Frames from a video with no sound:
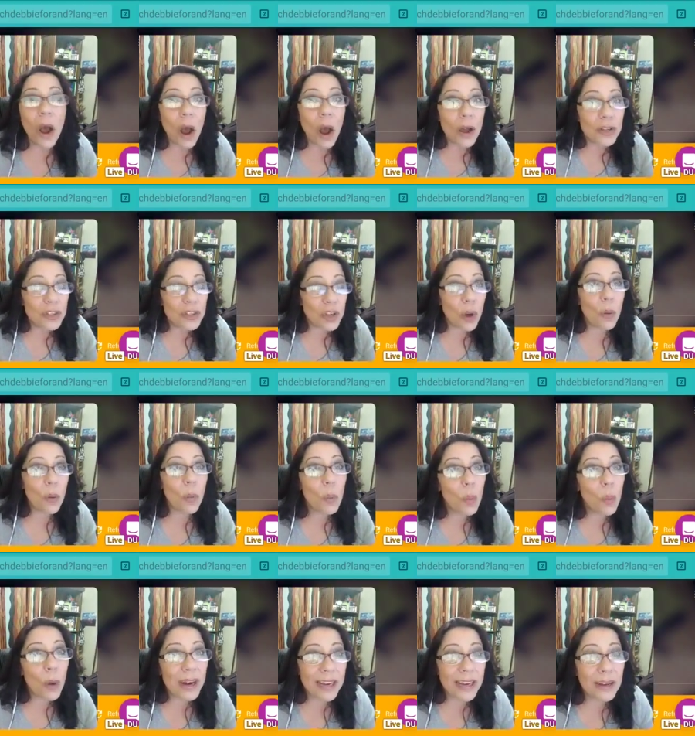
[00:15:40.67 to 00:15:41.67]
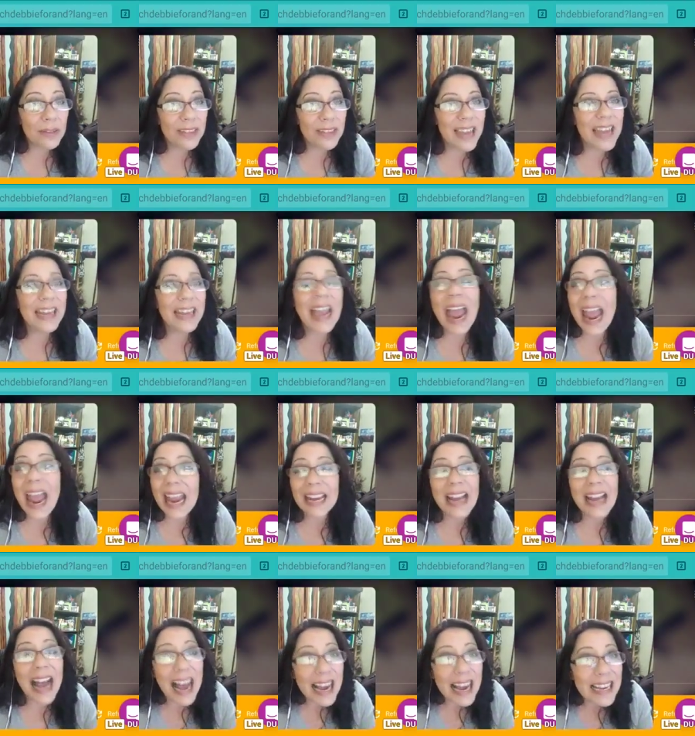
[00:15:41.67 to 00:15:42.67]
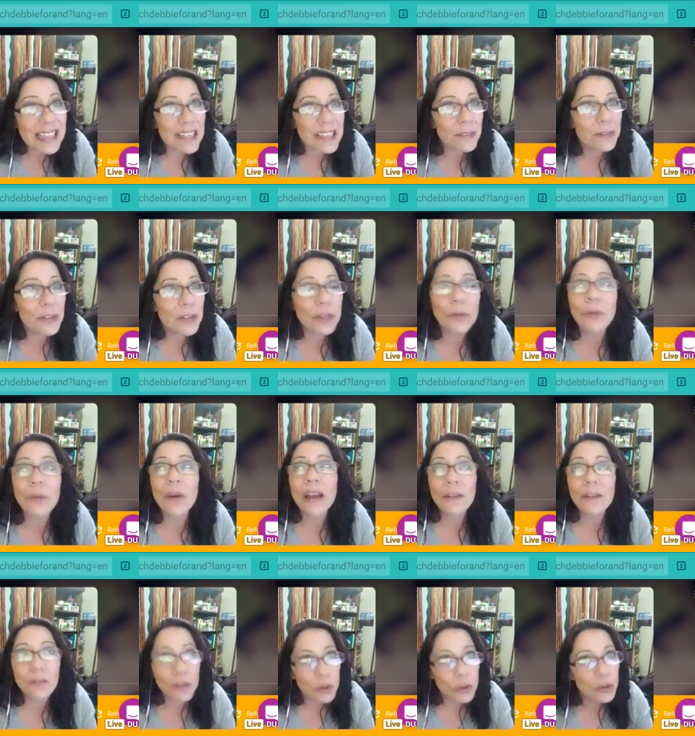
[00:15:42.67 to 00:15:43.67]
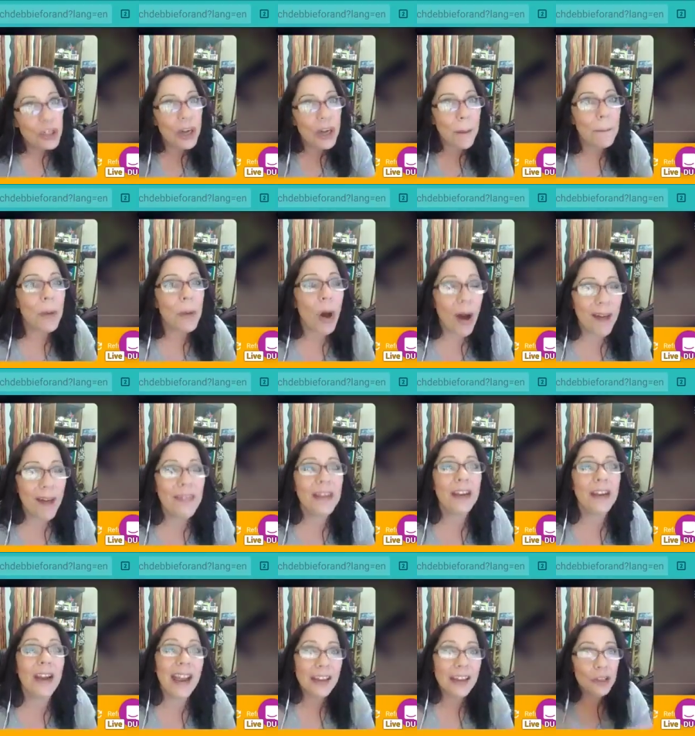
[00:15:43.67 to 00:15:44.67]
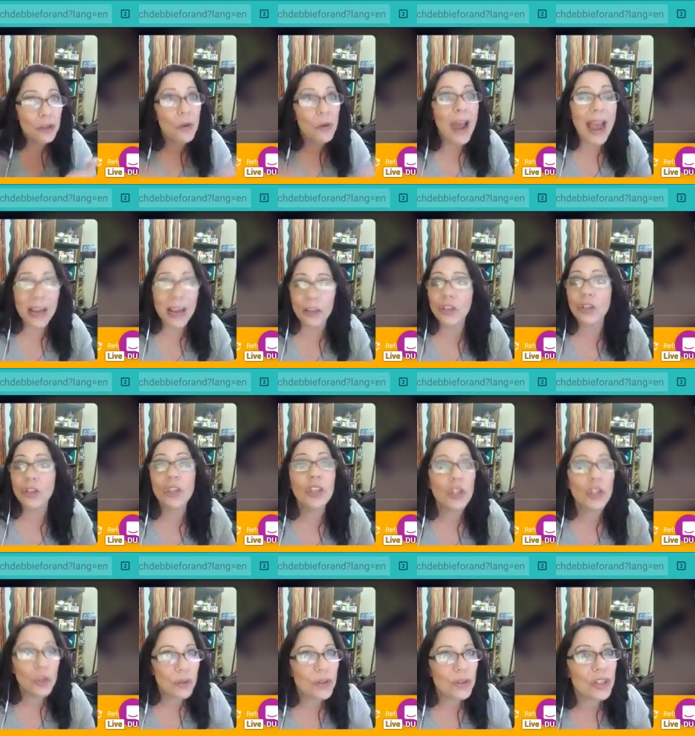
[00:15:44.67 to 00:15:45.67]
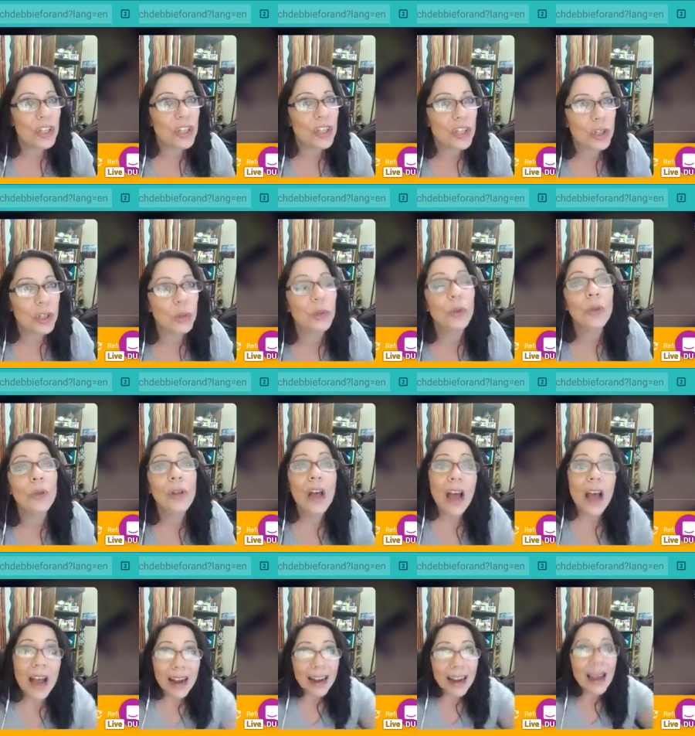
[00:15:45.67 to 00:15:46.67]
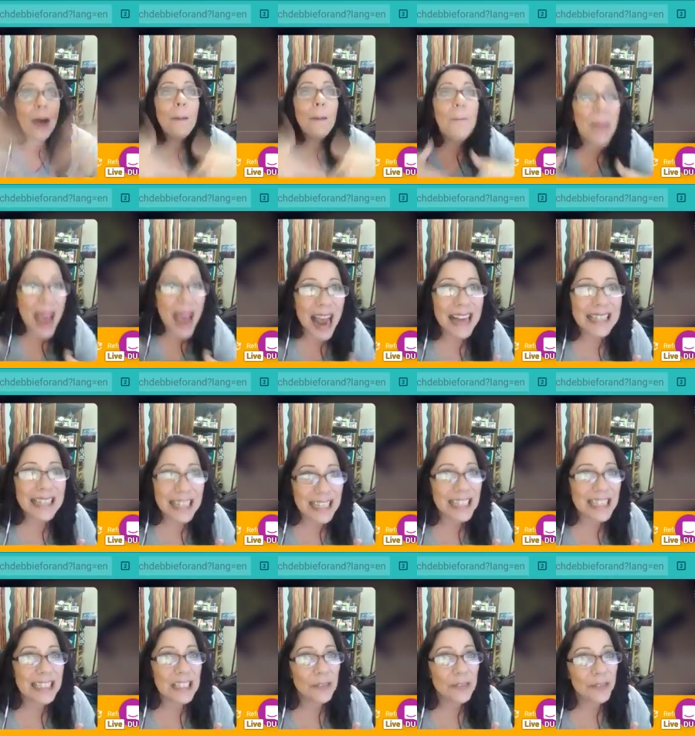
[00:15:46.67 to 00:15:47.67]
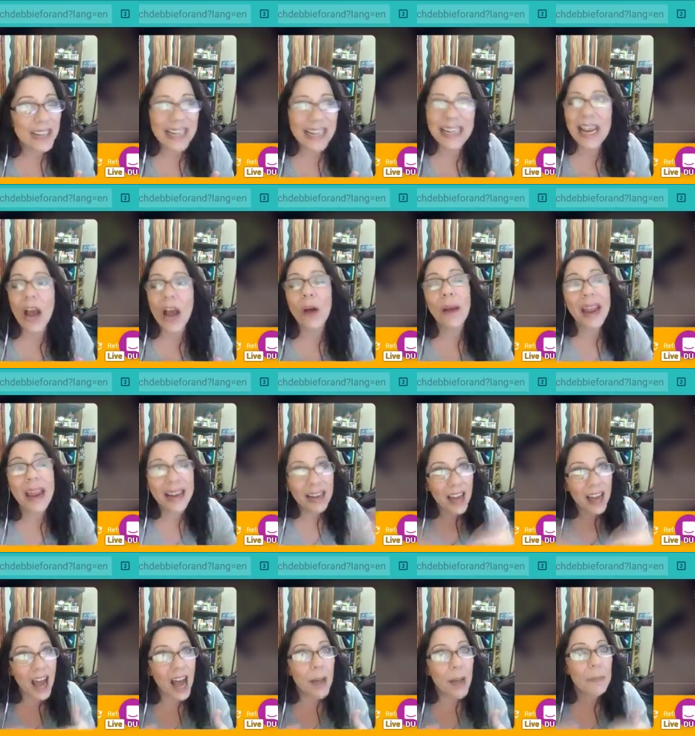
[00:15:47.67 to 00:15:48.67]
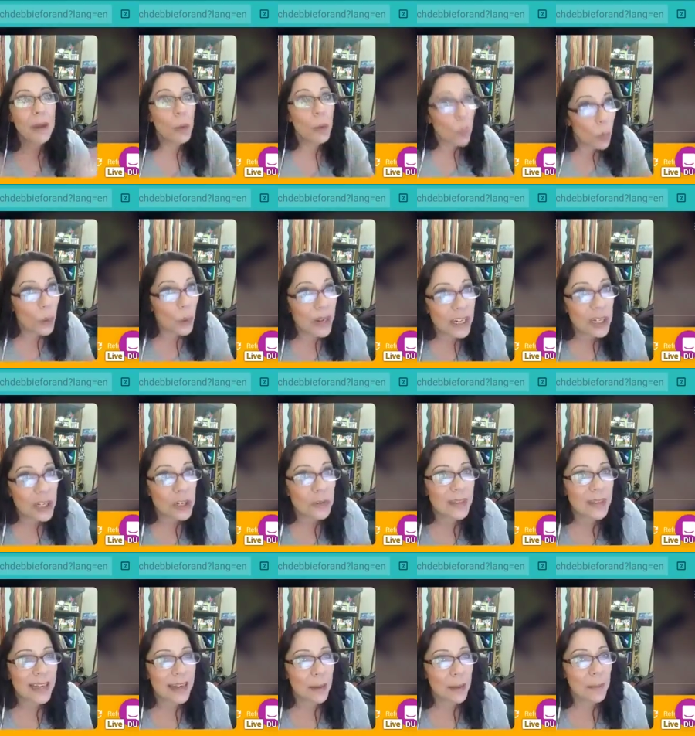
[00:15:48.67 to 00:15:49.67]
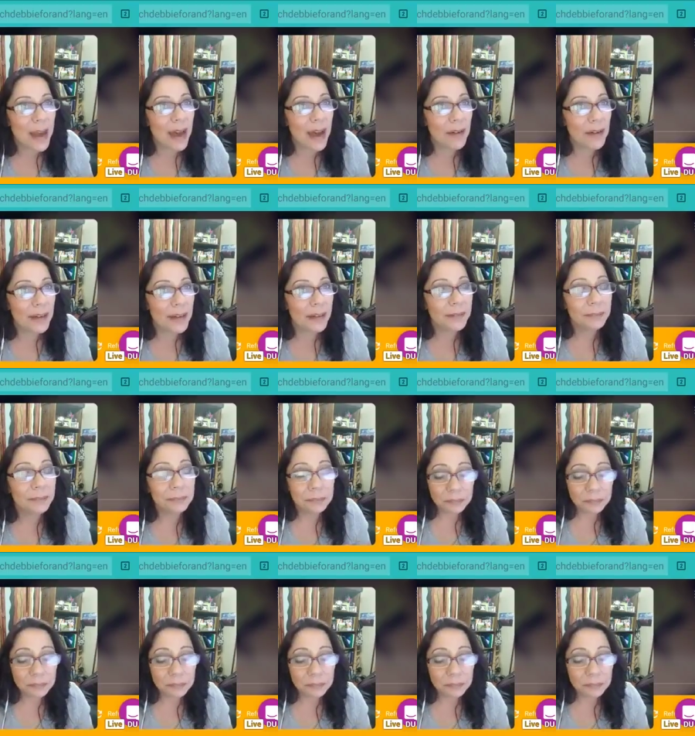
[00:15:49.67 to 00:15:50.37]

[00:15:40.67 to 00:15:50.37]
So what do you think? Hey guys, if you jump on there and you actually use this tool, come back to this video and comment. What did you think about it?